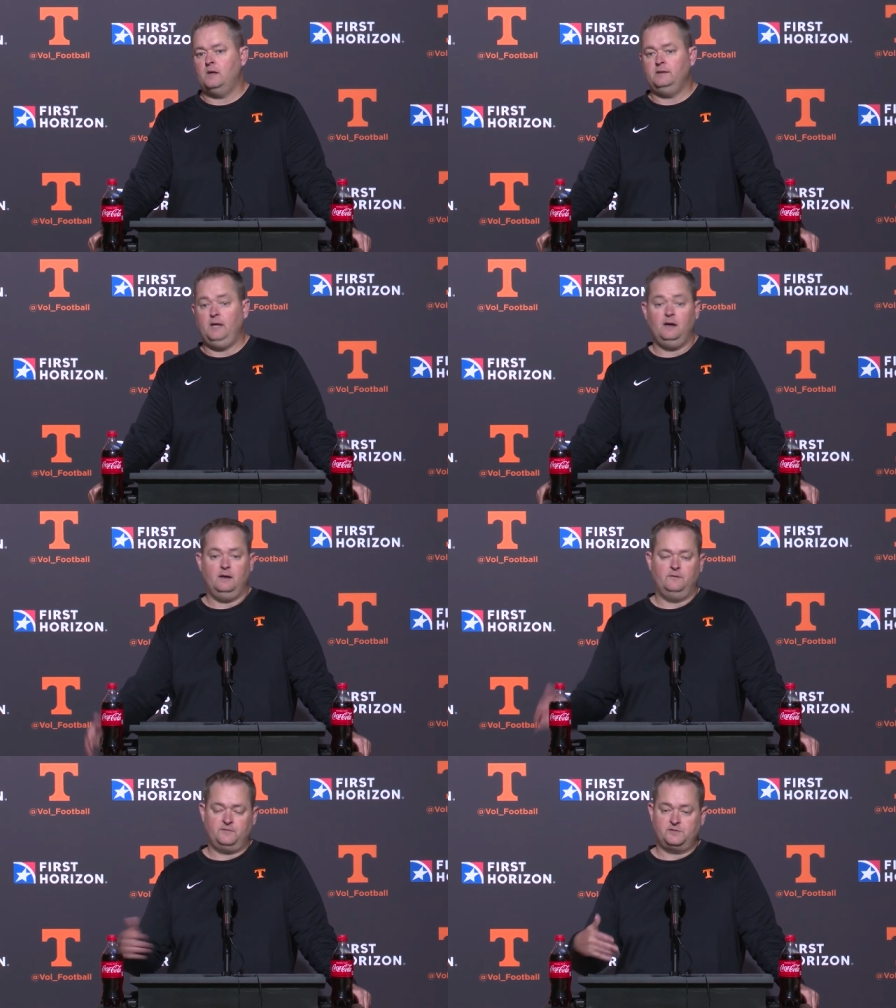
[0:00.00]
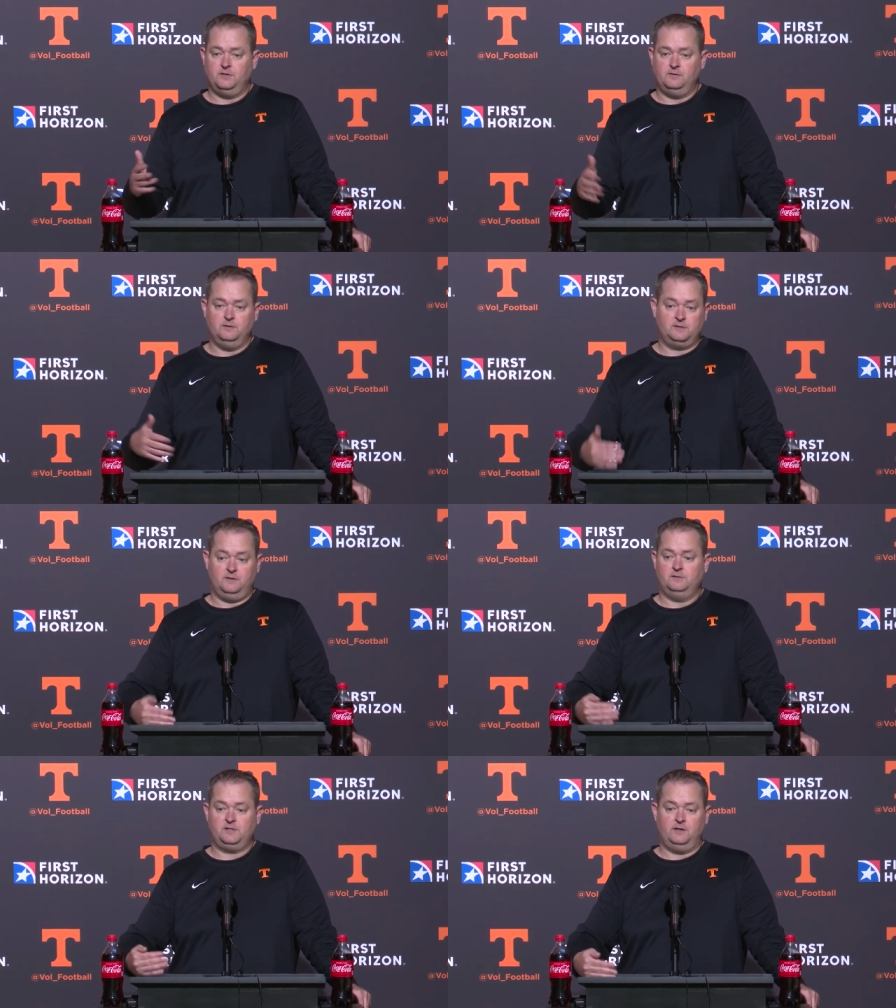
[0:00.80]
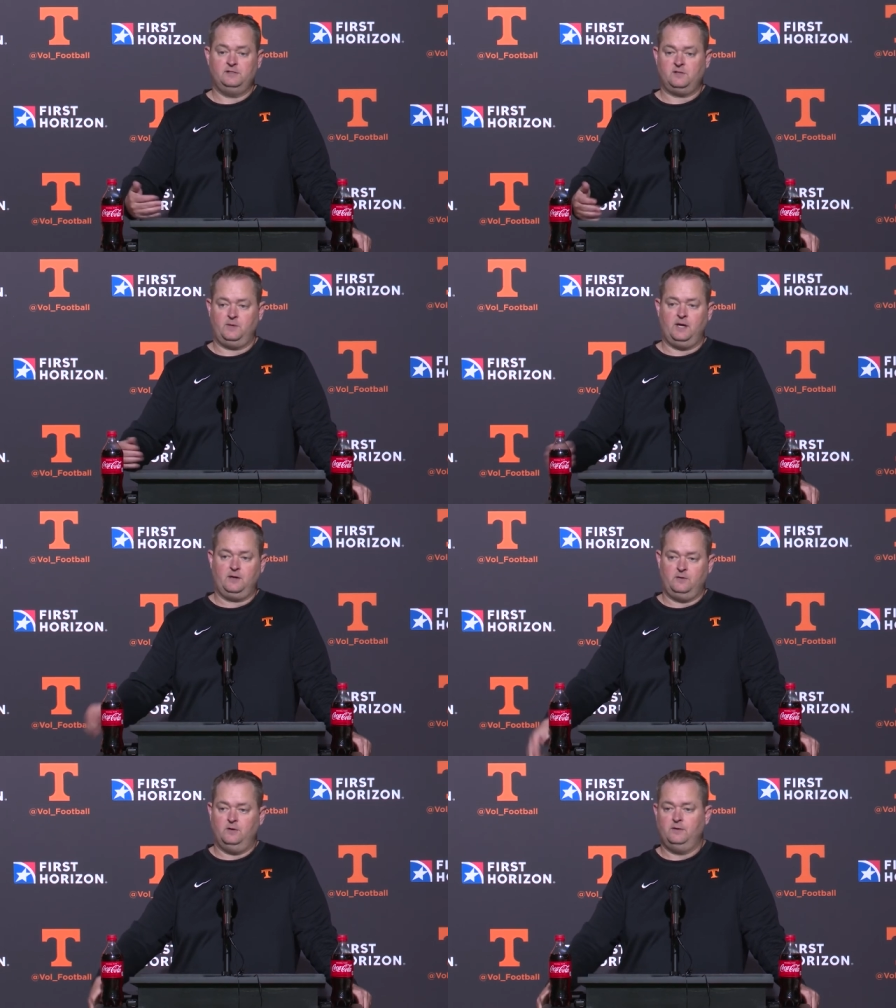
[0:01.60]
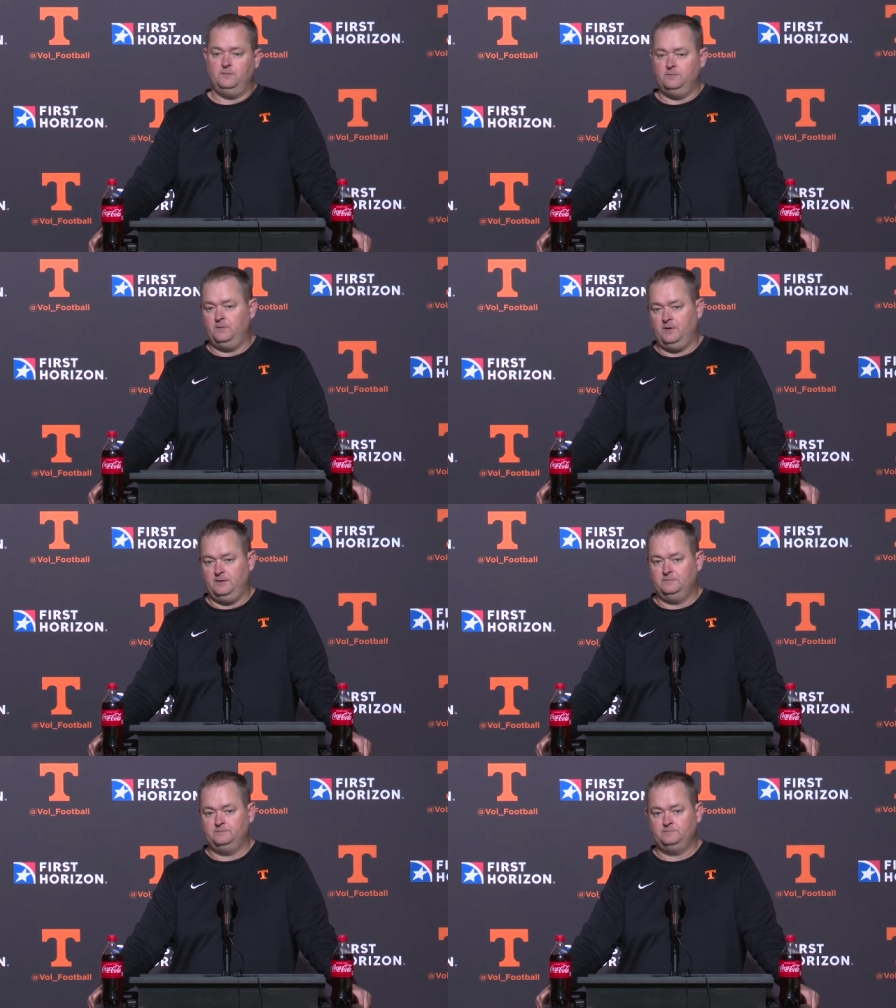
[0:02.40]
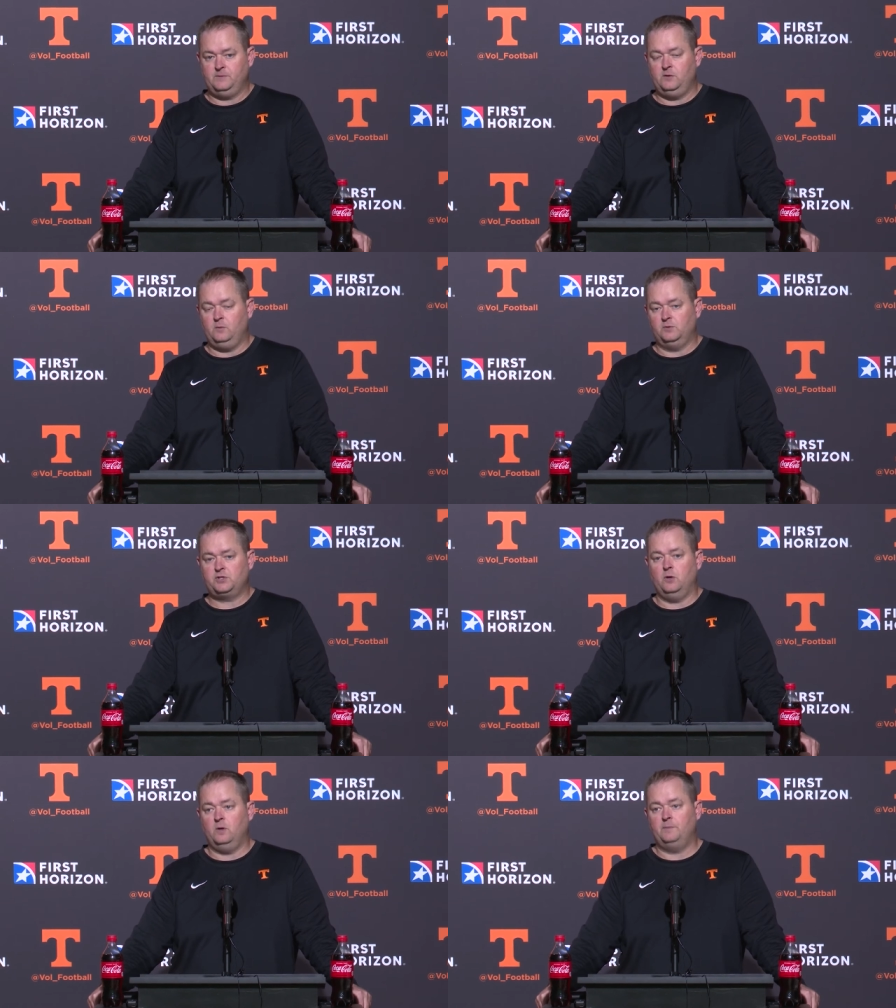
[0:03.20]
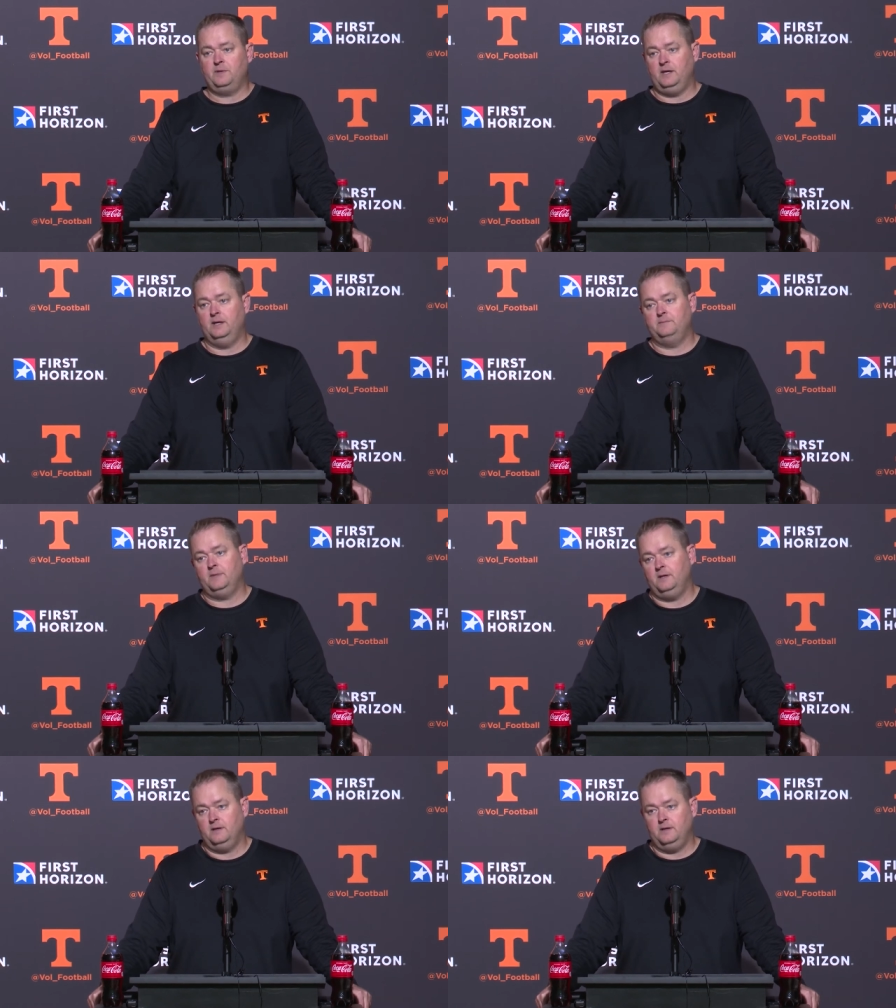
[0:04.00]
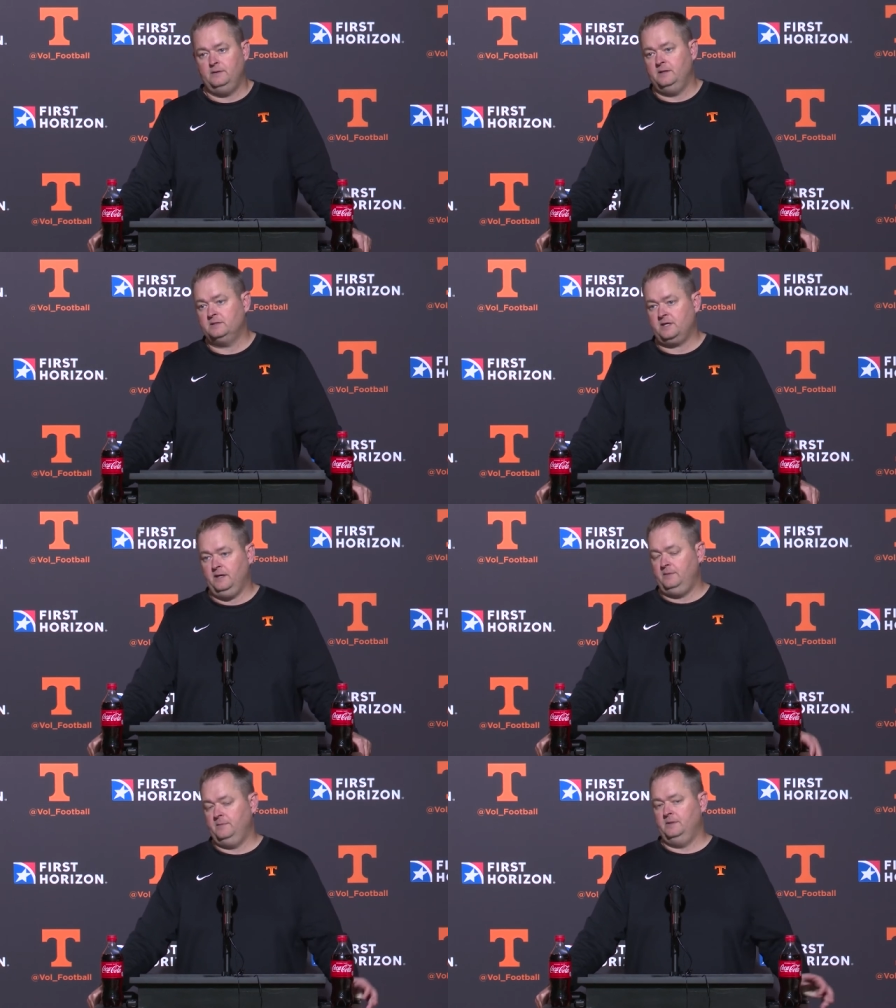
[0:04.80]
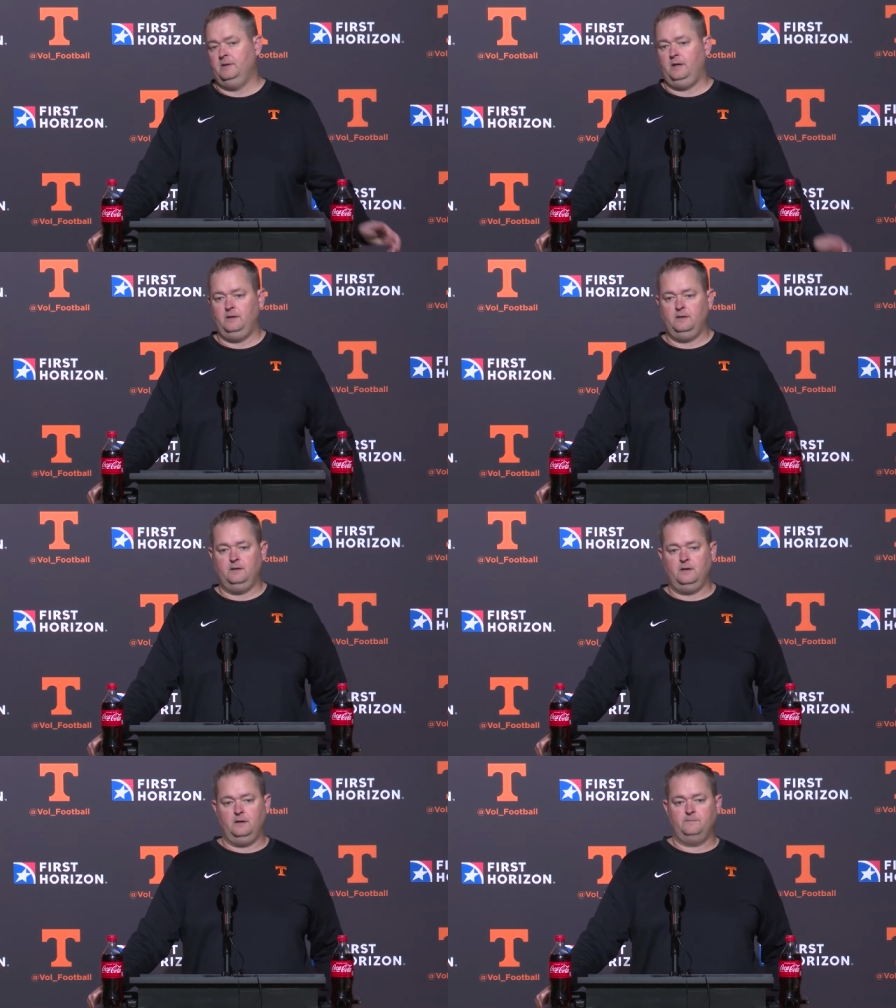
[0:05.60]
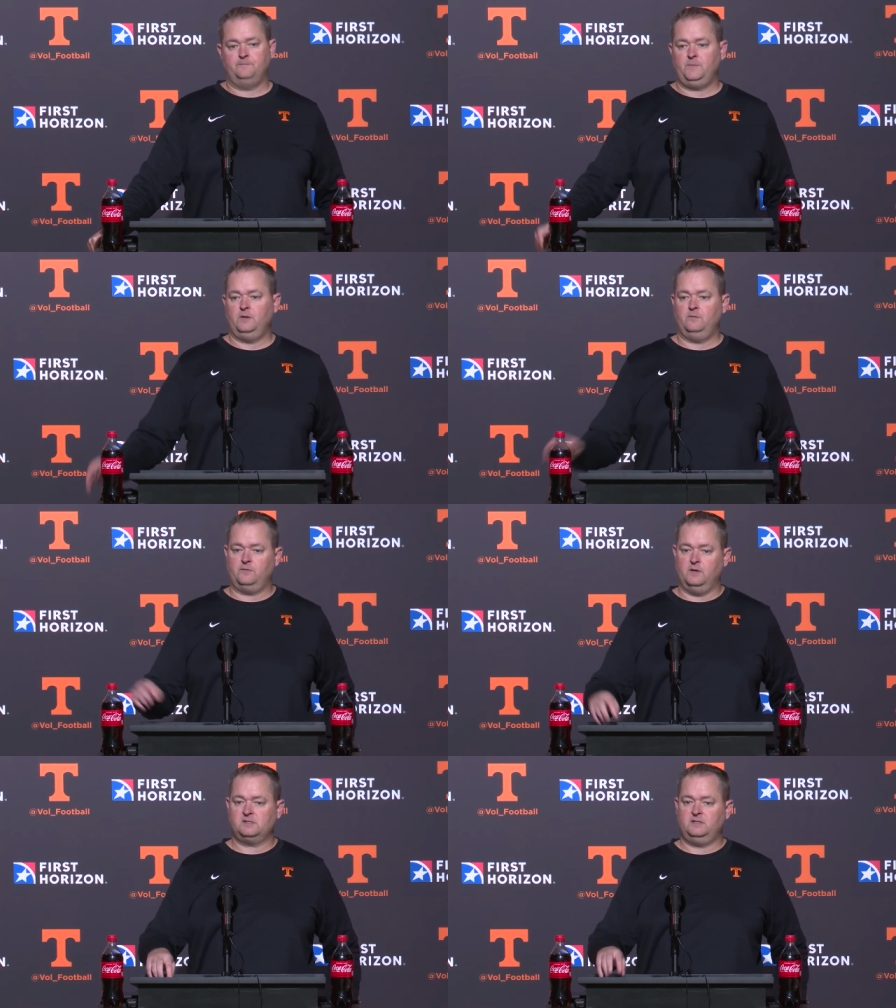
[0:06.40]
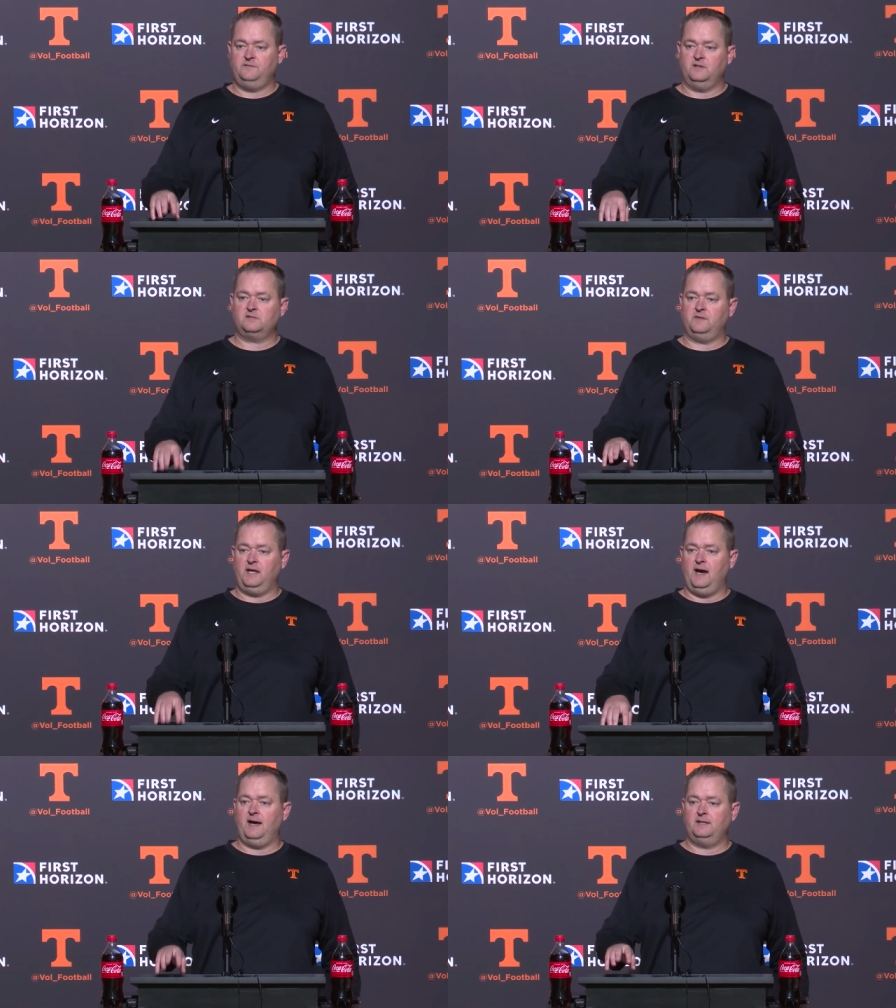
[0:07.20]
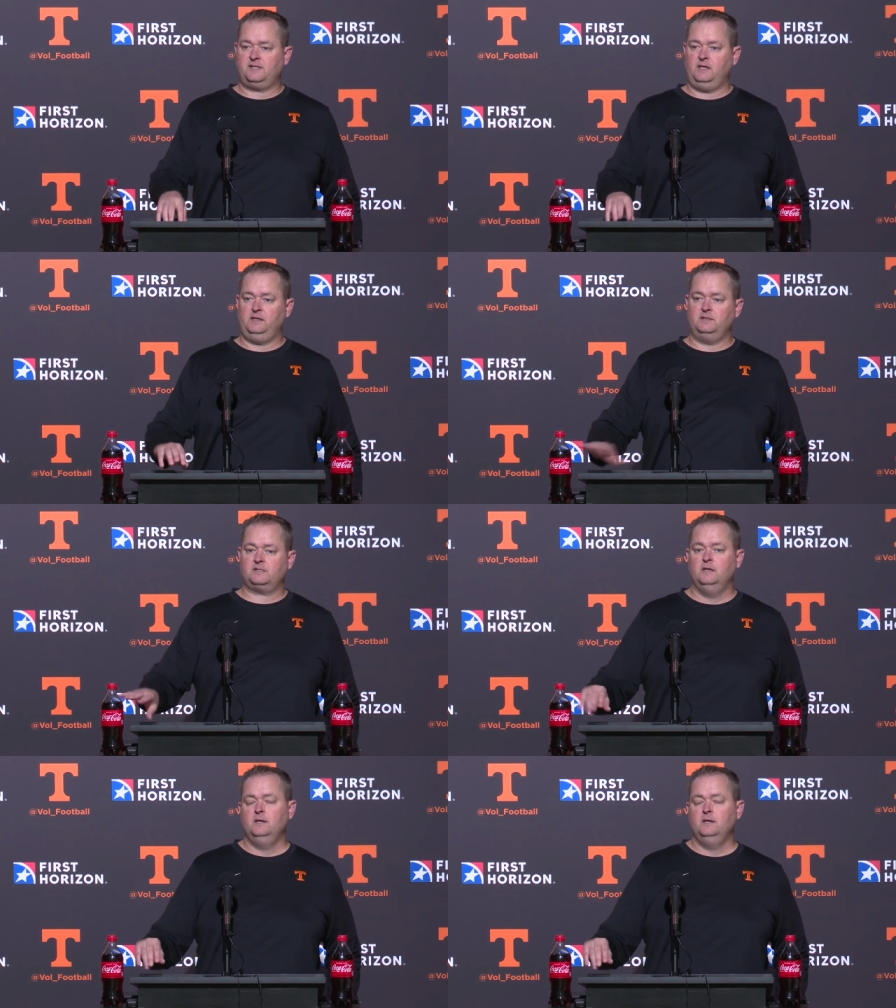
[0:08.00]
Yeah, for sure. There's areas that we got to grow that will show up again in this game. And for us defensively, eyes, keys,